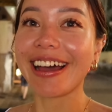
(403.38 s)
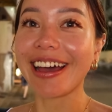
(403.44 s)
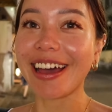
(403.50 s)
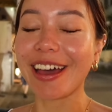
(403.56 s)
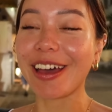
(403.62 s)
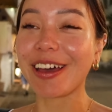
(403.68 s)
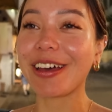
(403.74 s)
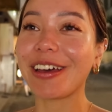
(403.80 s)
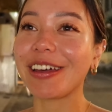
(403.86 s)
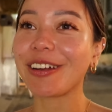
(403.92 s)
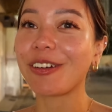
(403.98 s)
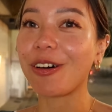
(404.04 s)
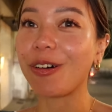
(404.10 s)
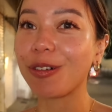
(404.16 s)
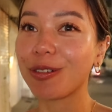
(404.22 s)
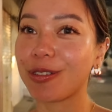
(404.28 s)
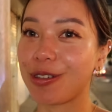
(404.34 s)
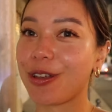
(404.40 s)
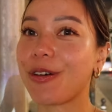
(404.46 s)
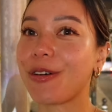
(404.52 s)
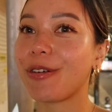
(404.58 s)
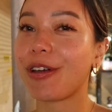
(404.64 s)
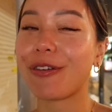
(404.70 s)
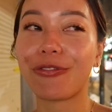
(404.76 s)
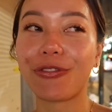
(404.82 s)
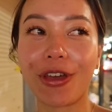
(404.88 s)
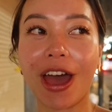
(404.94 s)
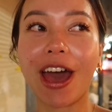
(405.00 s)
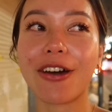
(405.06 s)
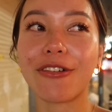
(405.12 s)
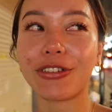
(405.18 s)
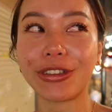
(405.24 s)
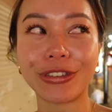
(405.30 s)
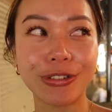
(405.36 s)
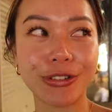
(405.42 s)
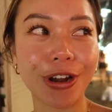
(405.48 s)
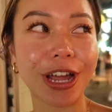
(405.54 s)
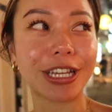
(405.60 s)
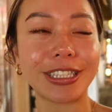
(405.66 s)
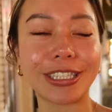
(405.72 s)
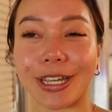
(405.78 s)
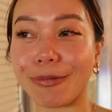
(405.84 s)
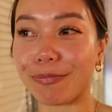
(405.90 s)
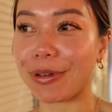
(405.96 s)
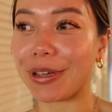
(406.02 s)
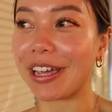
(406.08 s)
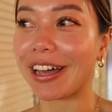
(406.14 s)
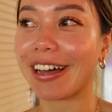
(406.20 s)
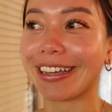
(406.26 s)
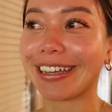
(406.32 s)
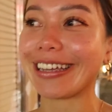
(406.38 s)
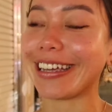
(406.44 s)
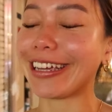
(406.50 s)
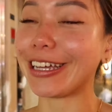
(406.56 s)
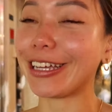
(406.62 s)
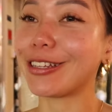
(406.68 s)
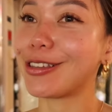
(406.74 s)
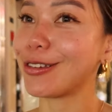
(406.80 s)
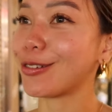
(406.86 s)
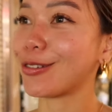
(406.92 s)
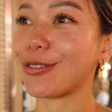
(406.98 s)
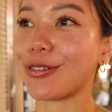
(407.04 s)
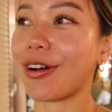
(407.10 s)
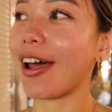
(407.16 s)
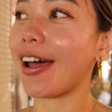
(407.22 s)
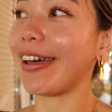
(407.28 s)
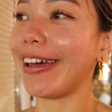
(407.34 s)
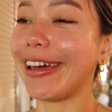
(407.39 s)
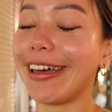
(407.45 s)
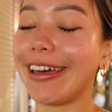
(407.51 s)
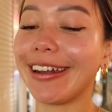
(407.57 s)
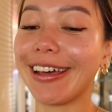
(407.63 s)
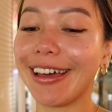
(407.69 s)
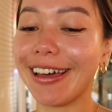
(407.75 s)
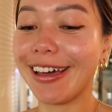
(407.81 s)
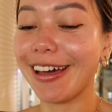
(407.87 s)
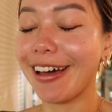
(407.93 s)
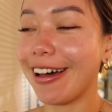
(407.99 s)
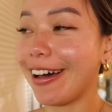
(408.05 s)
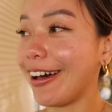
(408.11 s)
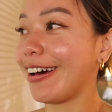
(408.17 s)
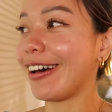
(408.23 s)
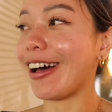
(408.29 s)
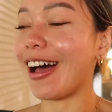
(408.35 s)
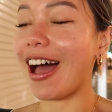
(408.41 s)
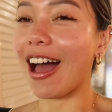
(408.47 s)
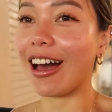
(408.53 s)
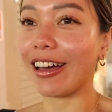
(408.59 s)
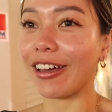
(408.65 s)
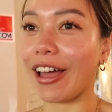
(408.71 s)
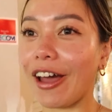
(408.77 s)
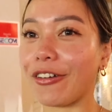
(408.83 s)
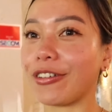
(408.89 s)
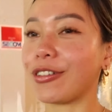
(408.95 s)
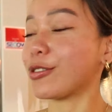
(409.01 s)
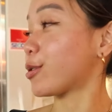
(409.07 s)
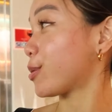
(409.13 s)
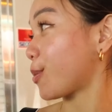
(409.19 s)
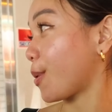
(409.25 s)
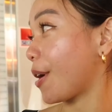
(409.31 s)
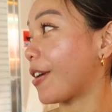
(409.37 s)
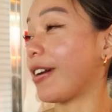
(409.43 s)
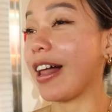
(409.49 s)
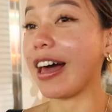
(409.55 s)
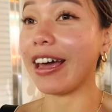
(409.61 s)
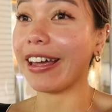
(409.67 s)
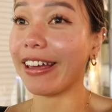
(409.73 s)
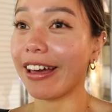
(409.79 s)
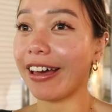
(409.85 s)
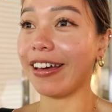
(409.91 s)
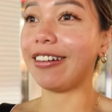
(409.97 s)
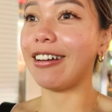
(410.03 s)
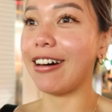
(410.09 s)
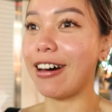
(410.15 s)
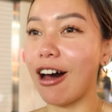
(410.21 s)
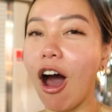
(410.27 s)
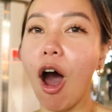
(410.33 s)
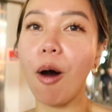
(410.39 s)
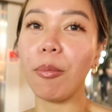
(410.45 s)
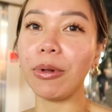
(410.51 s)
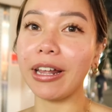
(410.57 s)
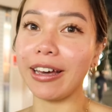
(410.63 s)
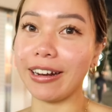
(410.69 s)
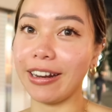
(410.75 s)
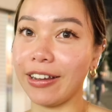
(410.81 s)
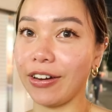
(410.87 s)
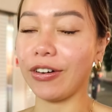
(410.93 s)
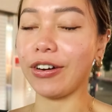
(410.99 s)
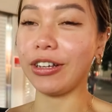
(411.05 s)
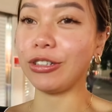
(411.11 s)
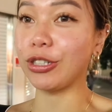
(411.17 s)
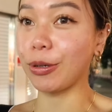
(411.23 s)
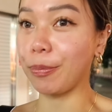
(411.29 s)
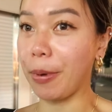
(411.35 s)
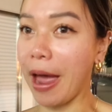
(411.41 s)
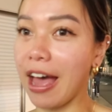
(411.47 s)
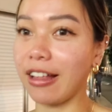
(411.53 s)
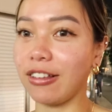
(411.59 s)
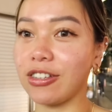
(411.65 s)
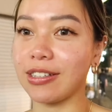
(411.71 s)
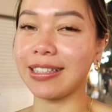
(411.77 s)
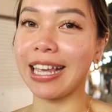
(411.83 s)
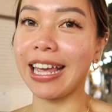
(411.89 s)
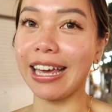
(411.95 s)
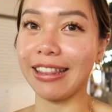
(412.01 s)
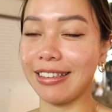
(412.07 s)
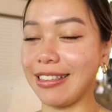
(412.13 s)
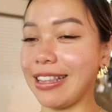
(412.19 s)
And also, if you haven't tried teppanyaki, do try it. I, I swear, like the omelette here in Japan just hits